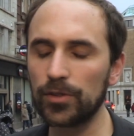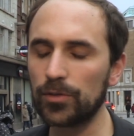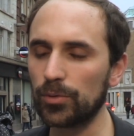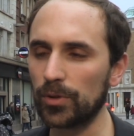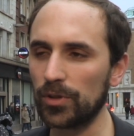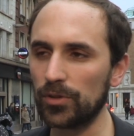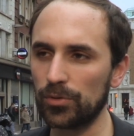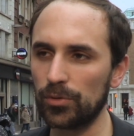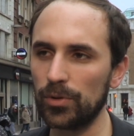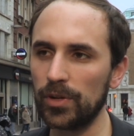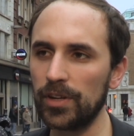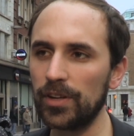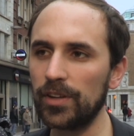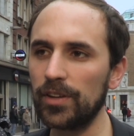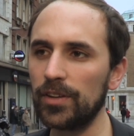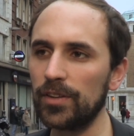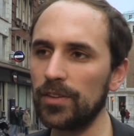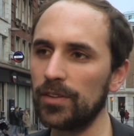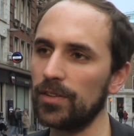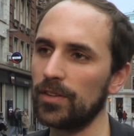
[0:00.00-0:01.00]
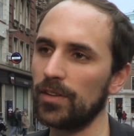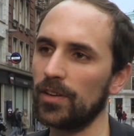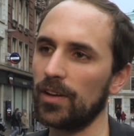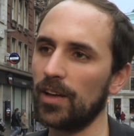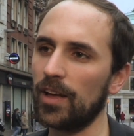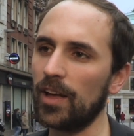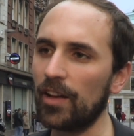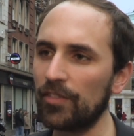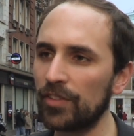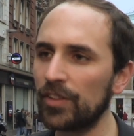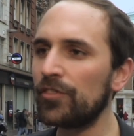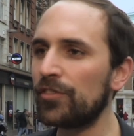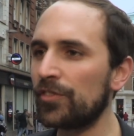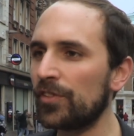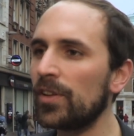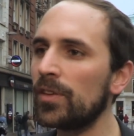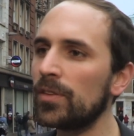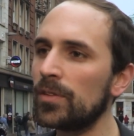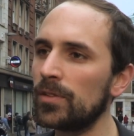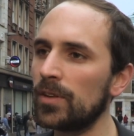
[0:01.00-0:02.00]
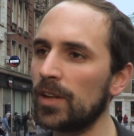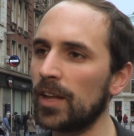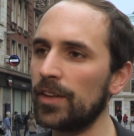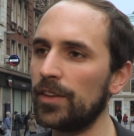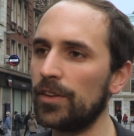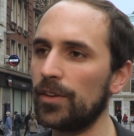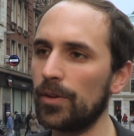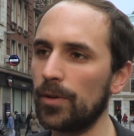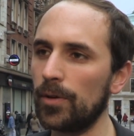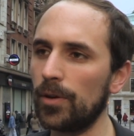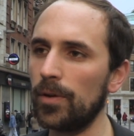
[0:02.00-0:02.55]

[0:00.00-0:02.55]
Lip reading: it was really having fun, like...